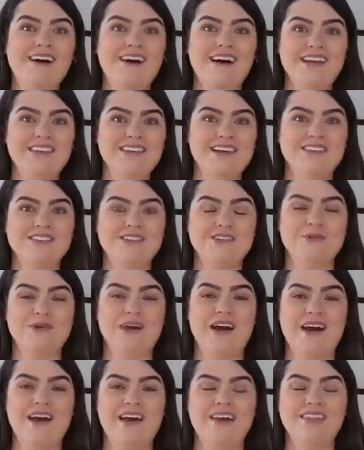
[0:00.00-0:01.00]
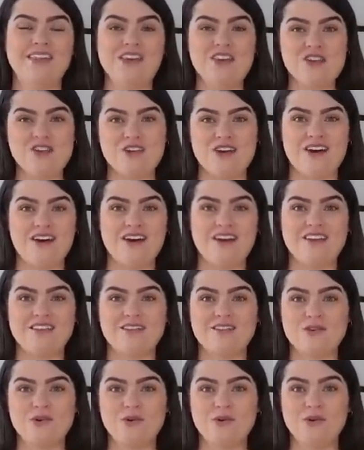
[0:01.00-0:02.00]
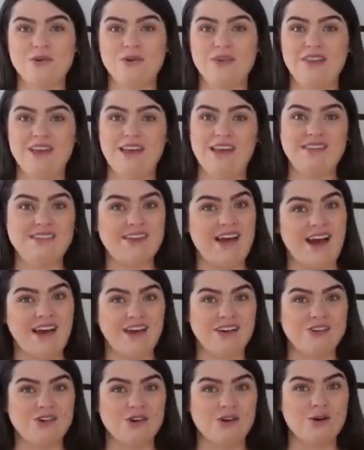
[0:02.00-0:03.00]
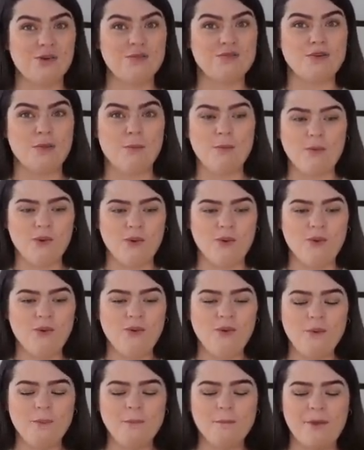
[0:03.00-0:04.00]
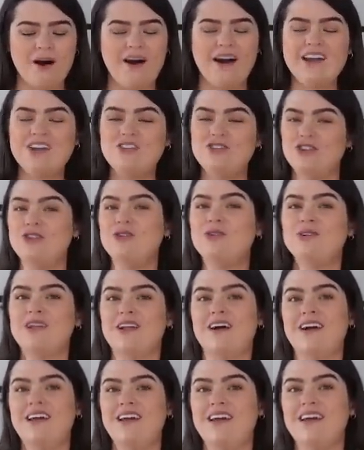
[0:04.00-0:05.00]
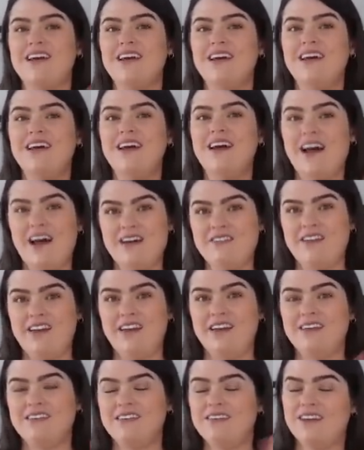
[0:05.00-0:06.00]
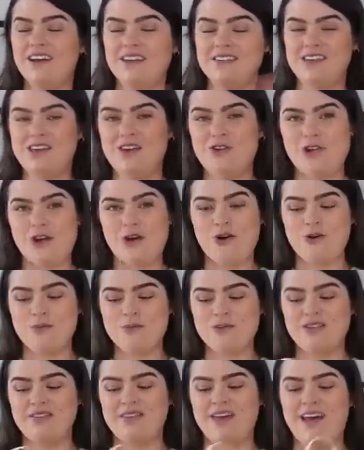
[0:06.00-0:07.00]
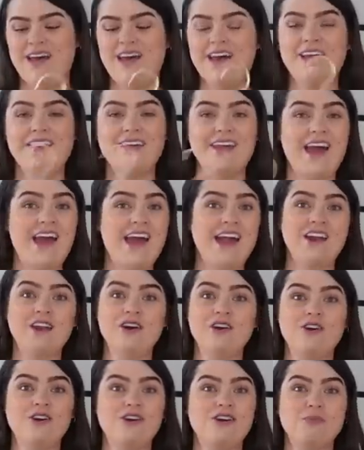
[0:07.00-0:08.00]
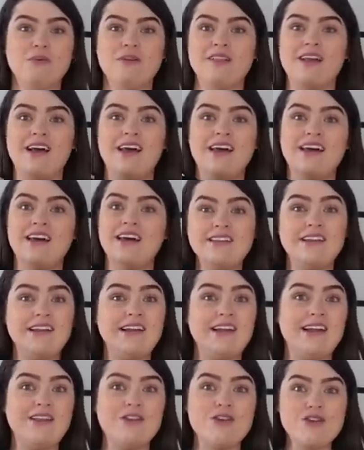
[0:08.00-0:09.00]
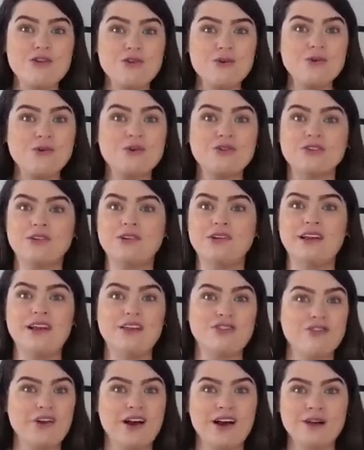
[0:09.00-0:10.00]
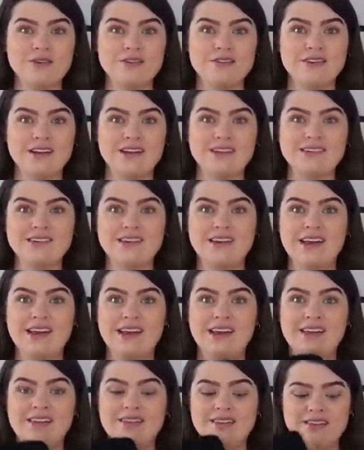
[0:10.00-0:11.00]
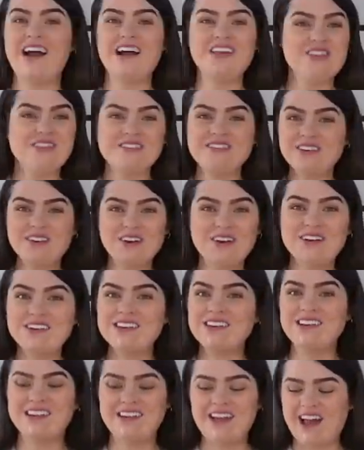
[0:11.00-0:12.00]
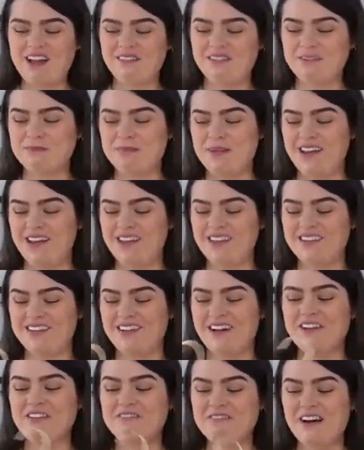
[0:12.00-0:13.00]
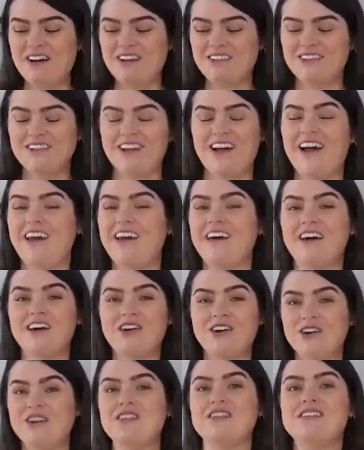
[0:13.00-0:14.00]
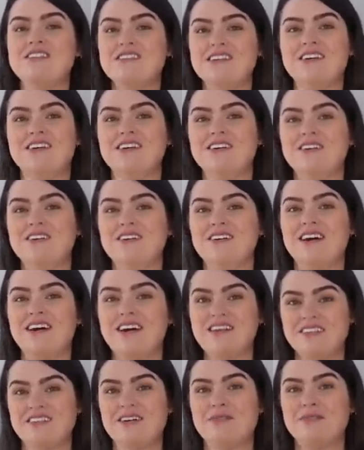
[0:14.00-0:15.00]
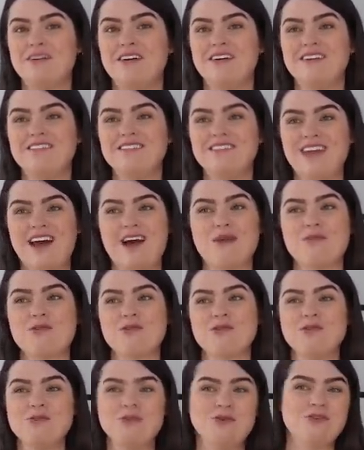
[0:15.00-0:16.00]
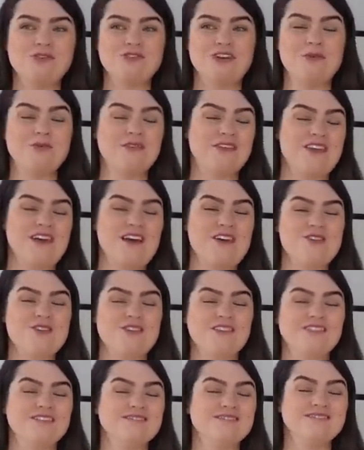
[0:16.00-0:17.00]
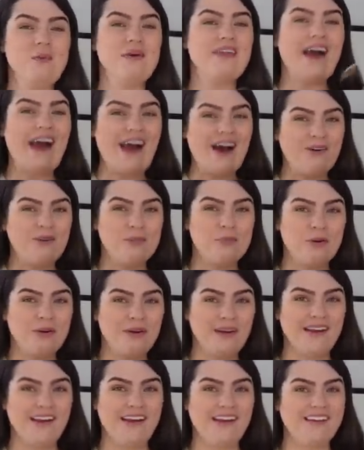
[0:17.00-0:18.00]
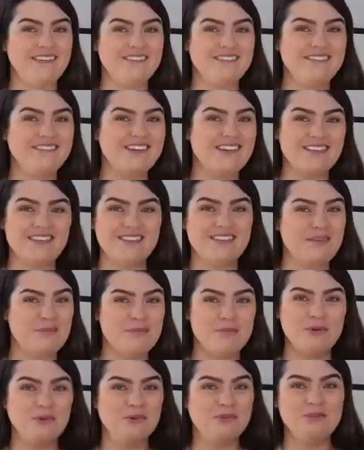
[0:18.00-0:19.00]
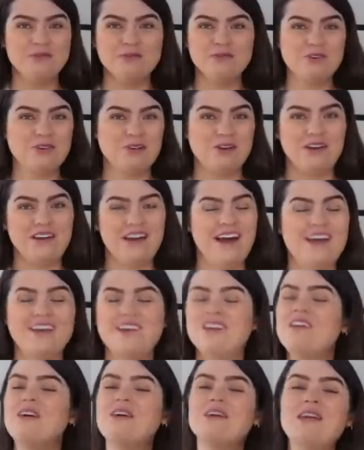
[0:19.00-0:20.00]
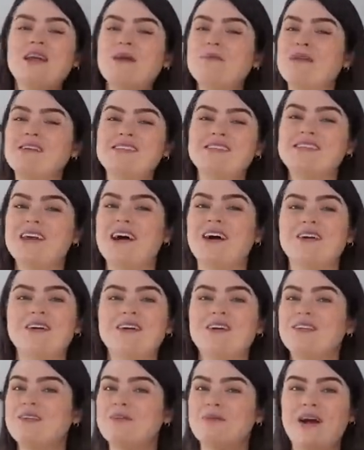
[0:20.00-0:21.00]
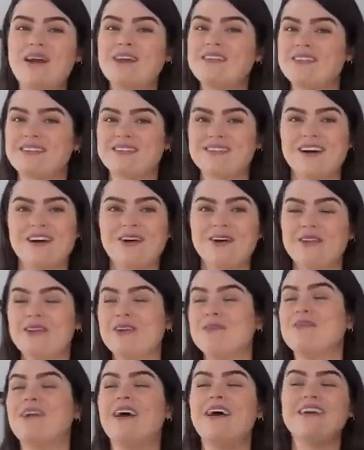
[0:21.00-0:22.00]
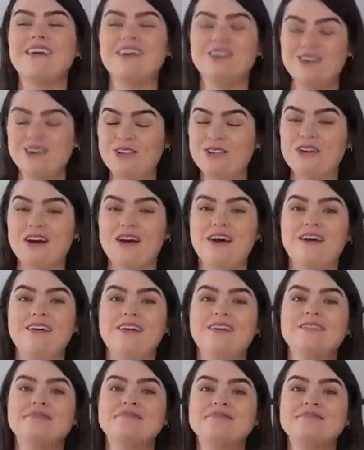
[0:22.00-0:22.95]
I tend to wear the shirts or the tank tops more, but I do like having a t-shirt option there. Again, good with like the linen shorts or linen trousers underneath, and just a good layering piece. I felt like I couldn't do a summer capsule wardrobe suggestion without putting in just a simple crew neck. You don't need me to tell you the ways to style them. Like, you know,